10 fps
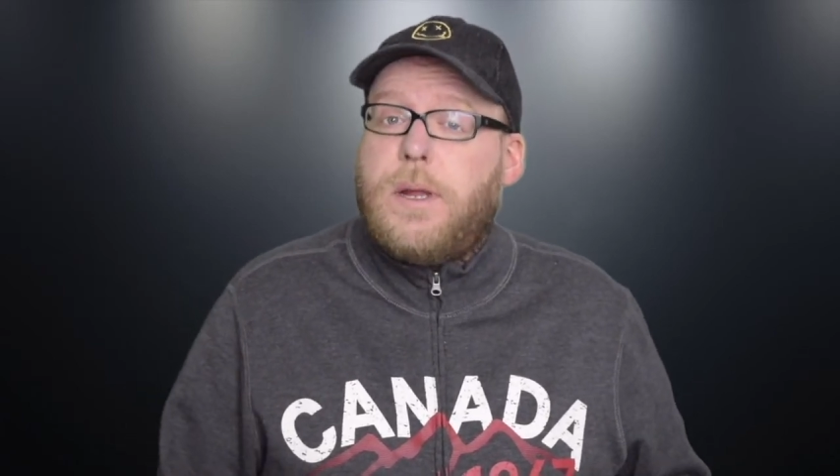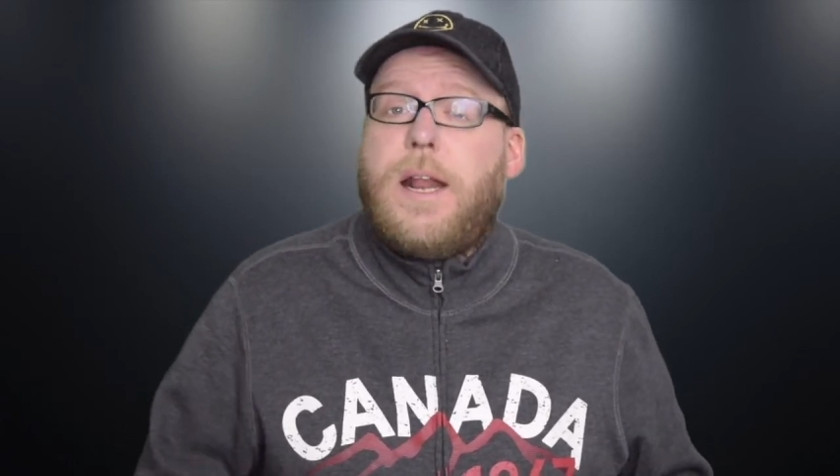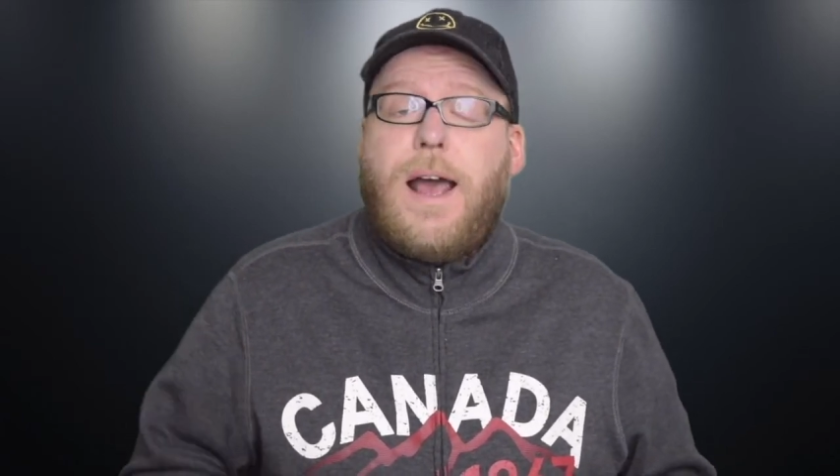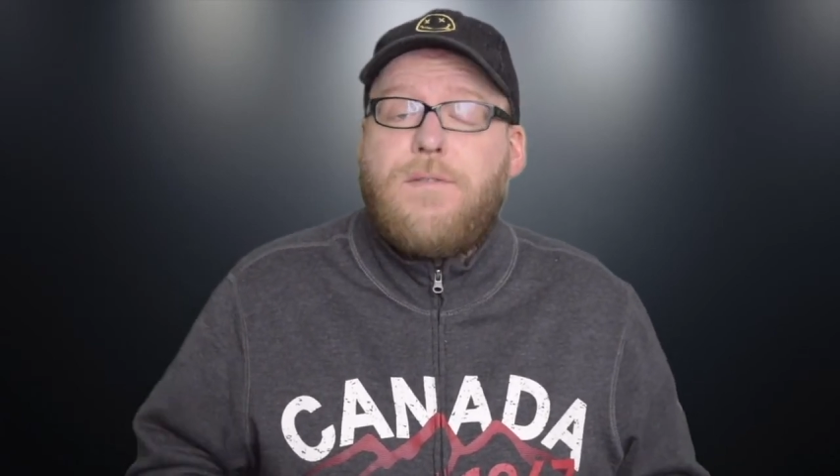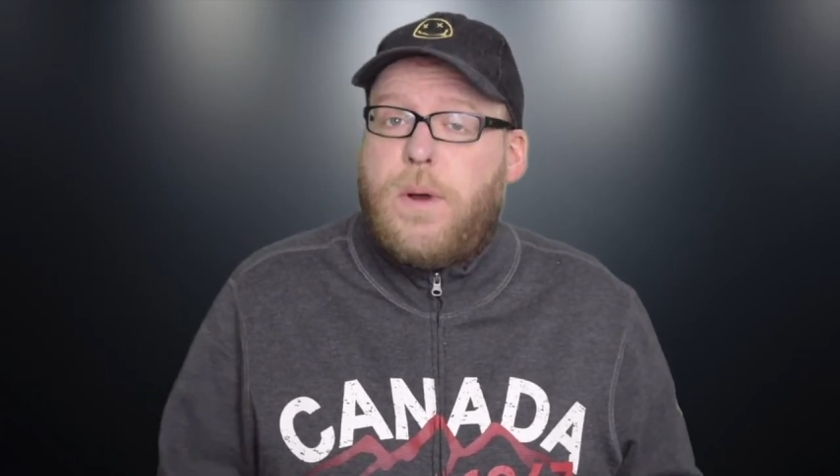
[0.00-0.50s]
I'm going
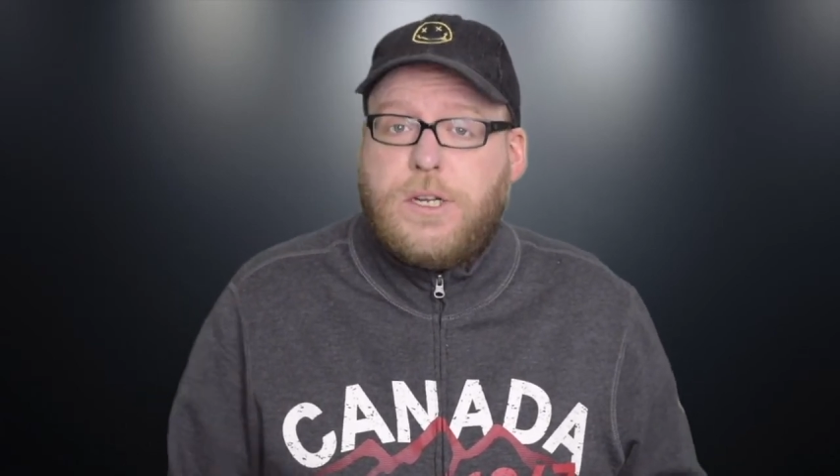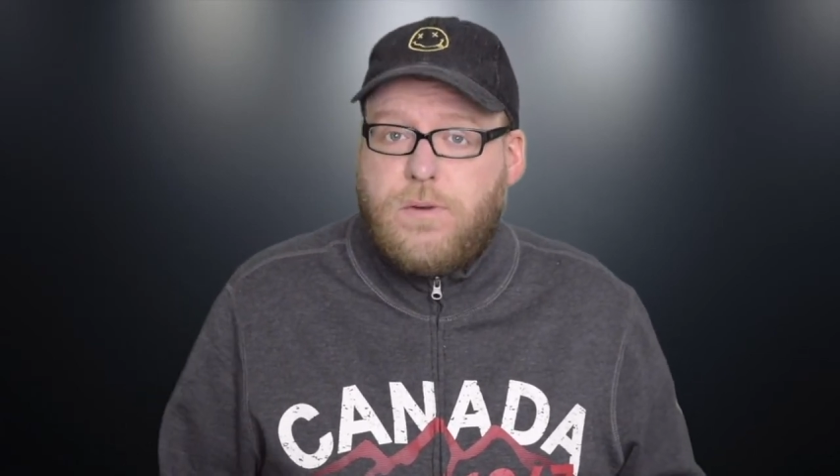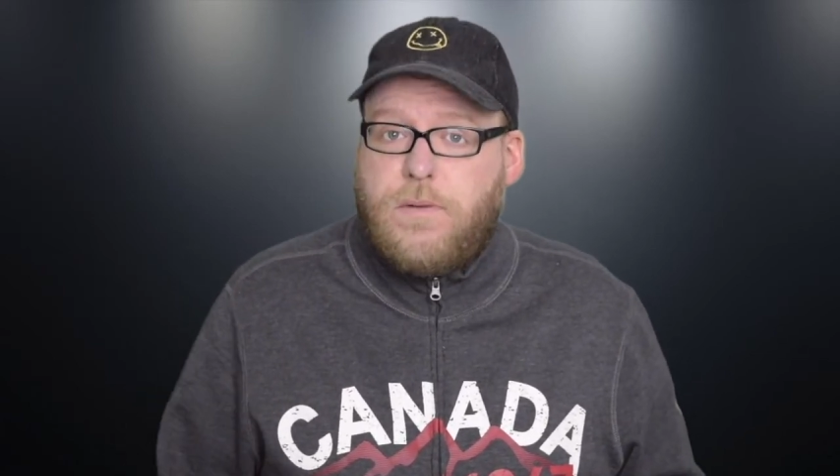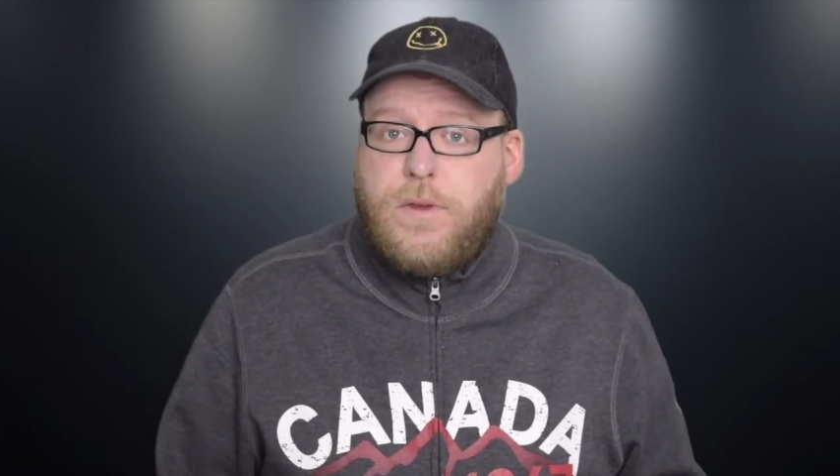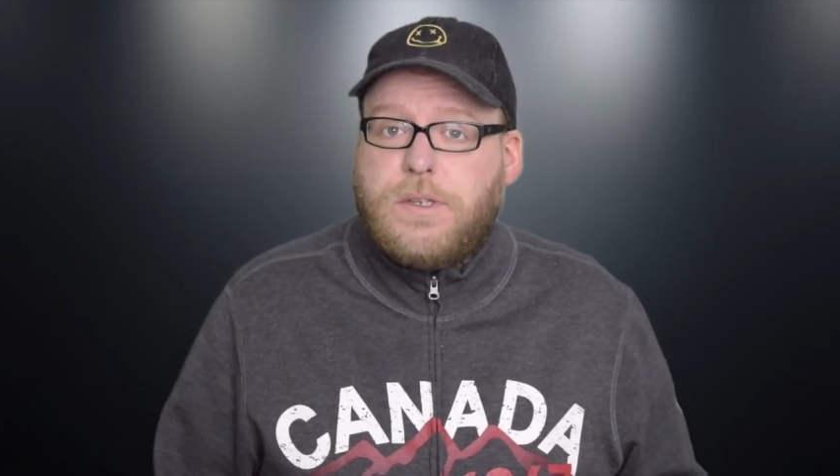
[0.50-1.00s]
to have a bunch
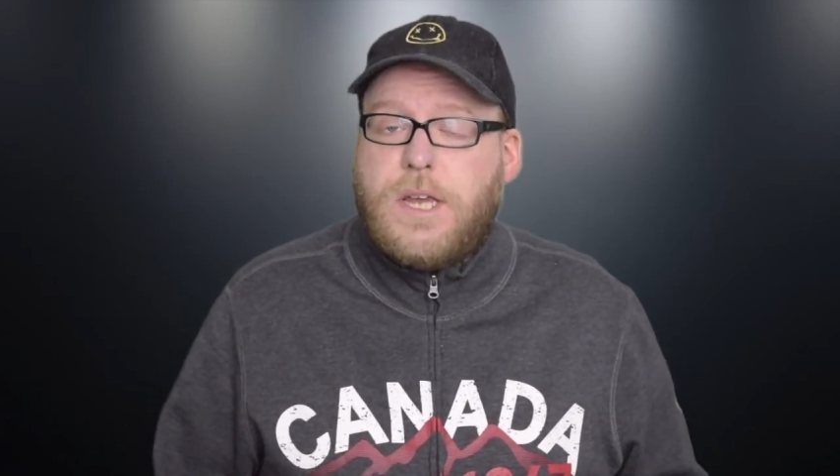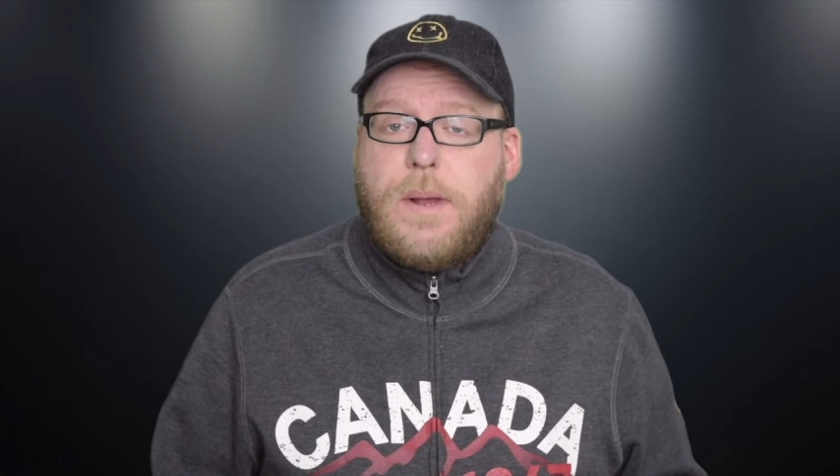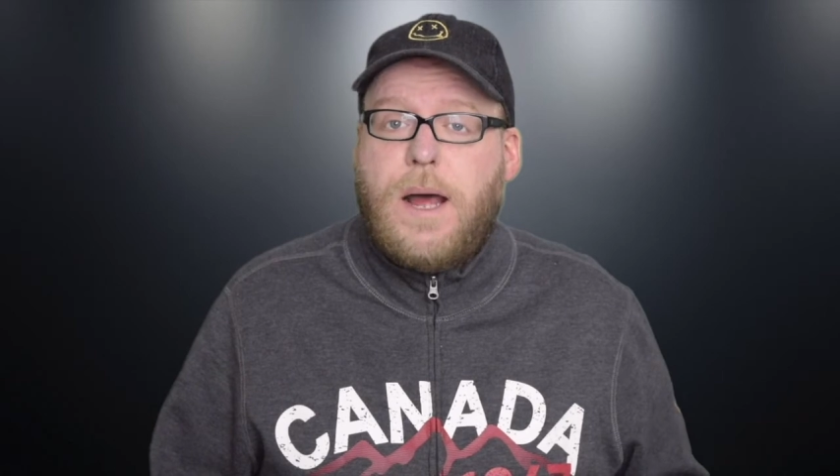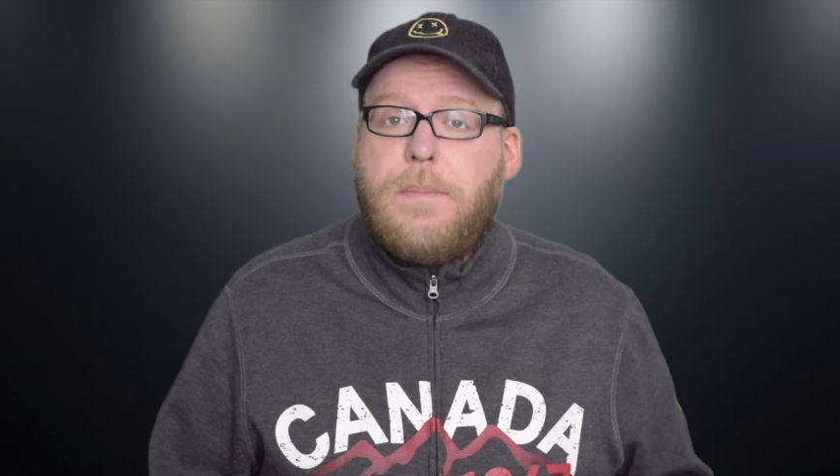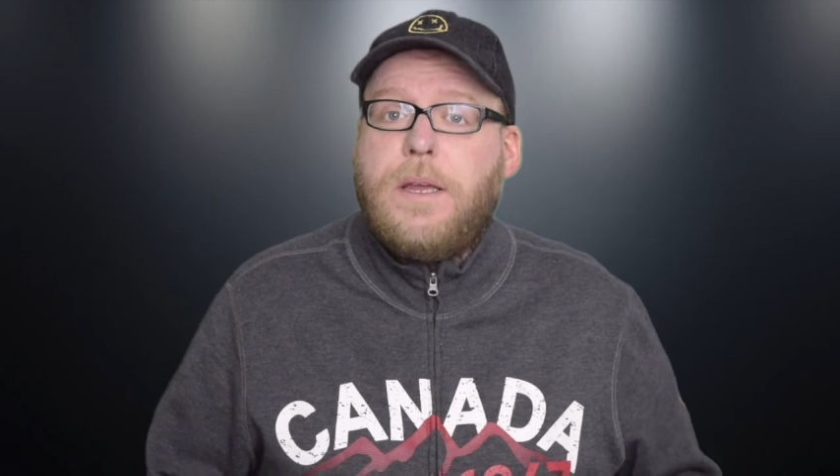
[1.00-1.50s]
of reviews
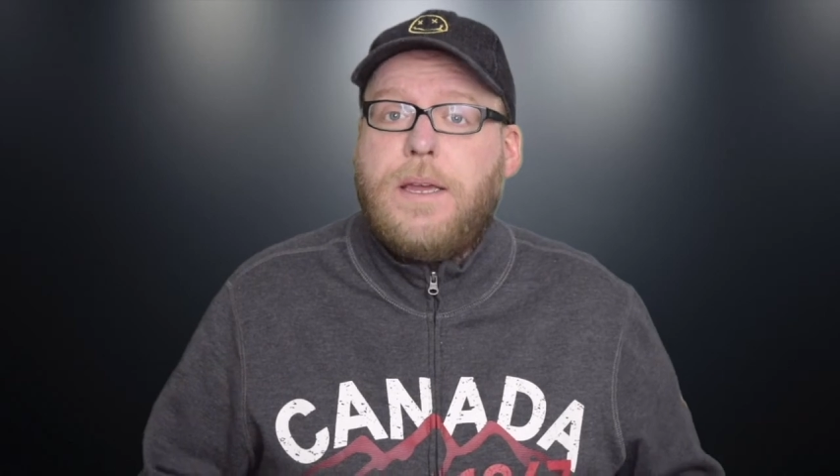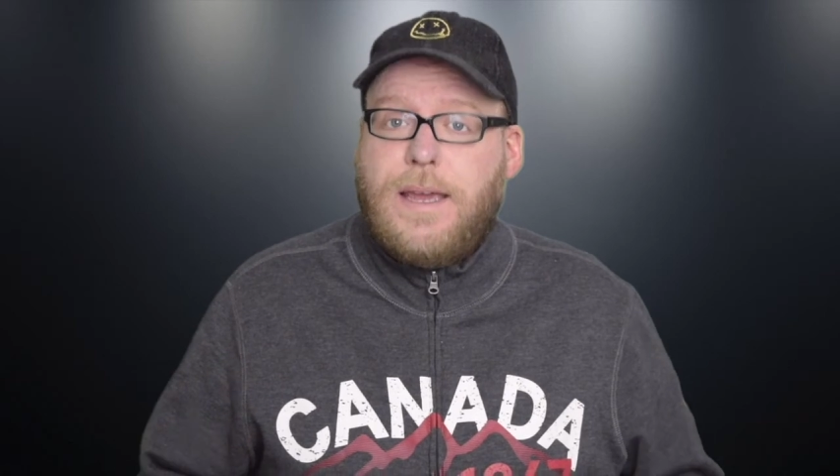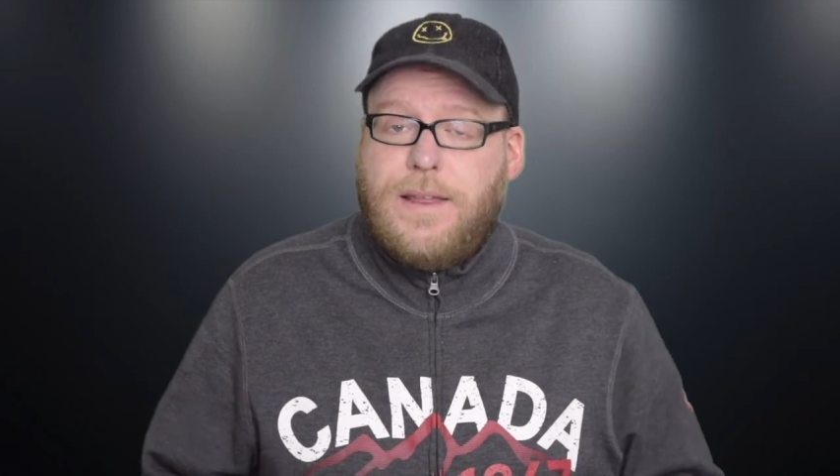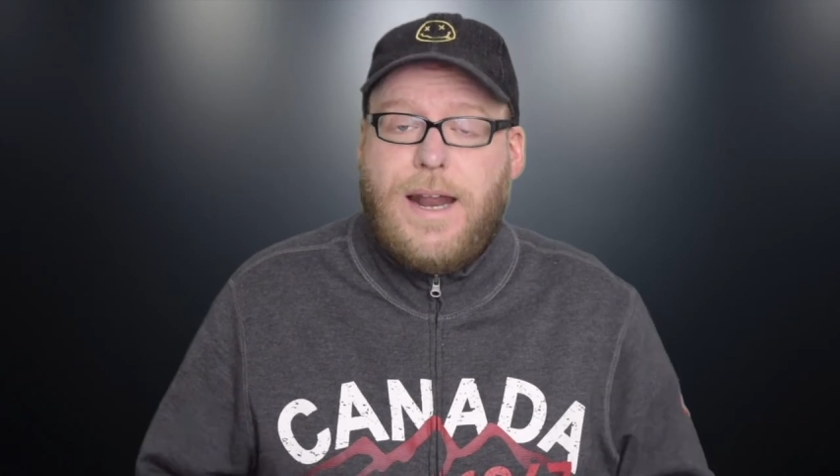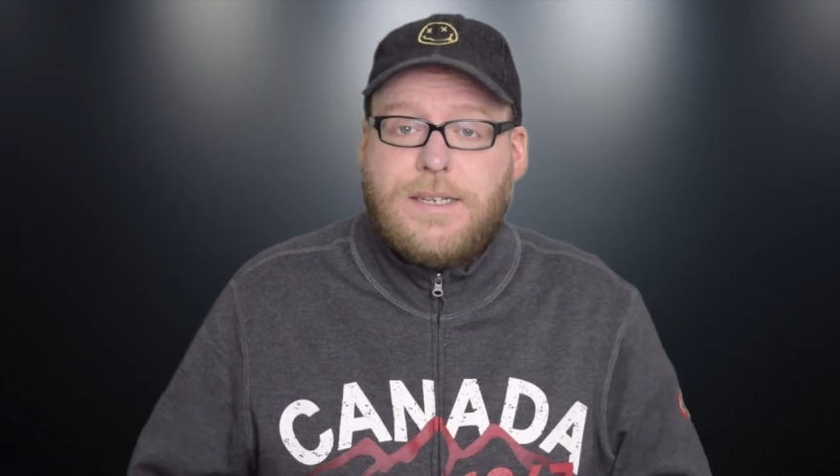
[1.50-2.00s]
coming up
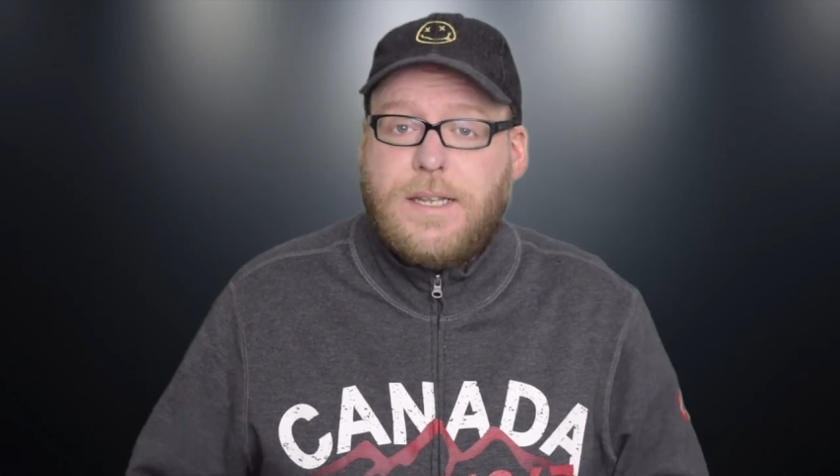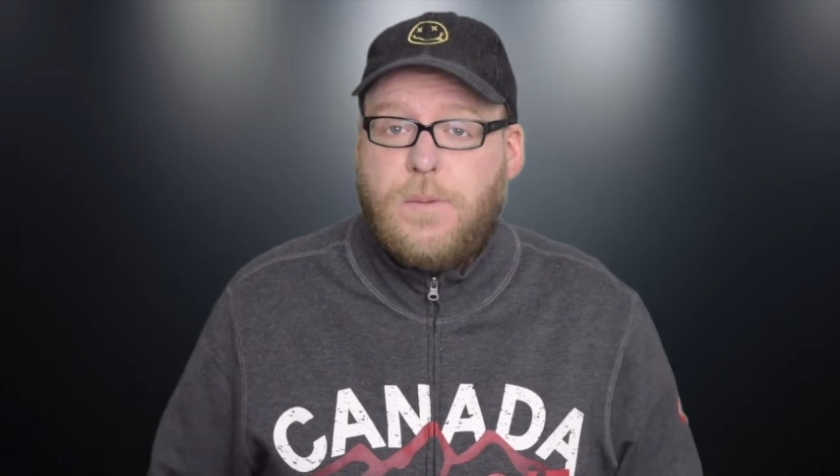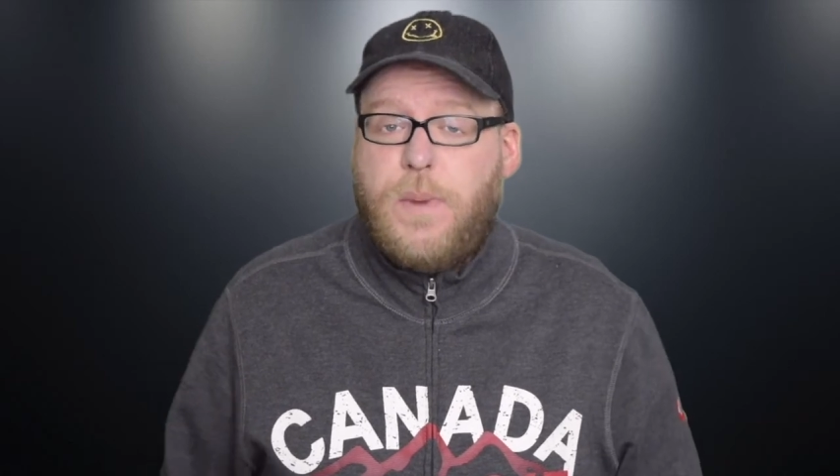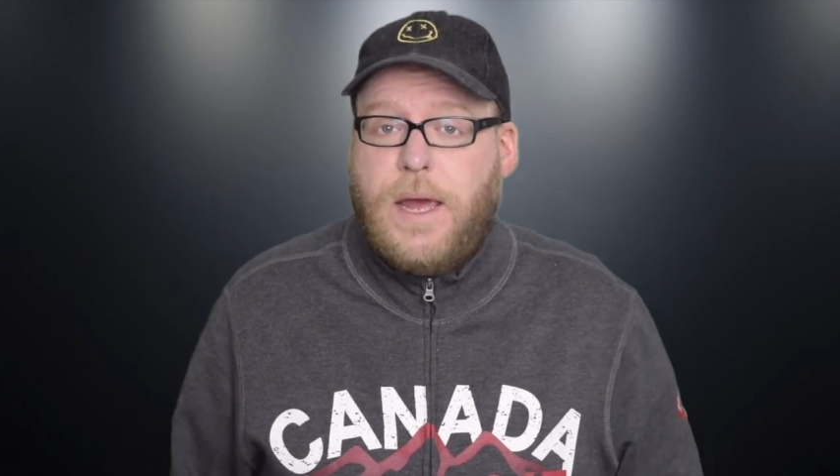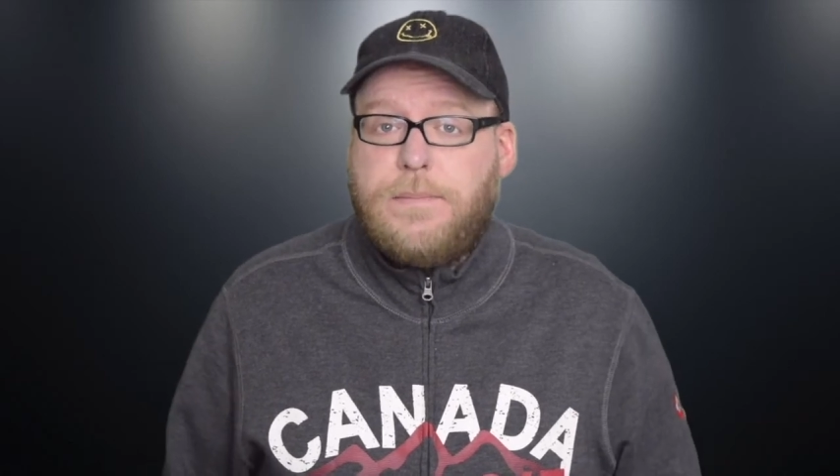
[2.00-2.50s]
in the next
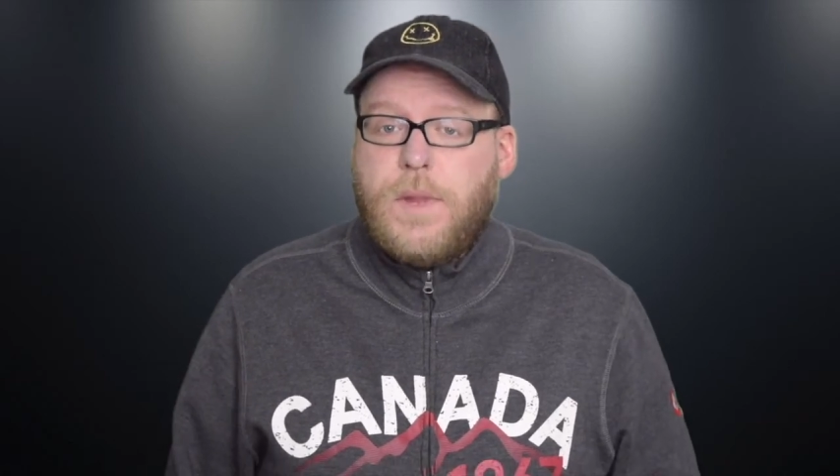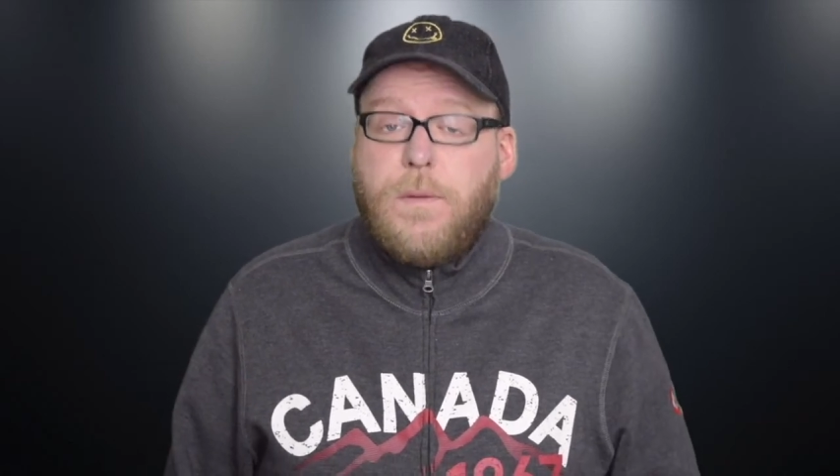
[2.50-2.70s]
little bit.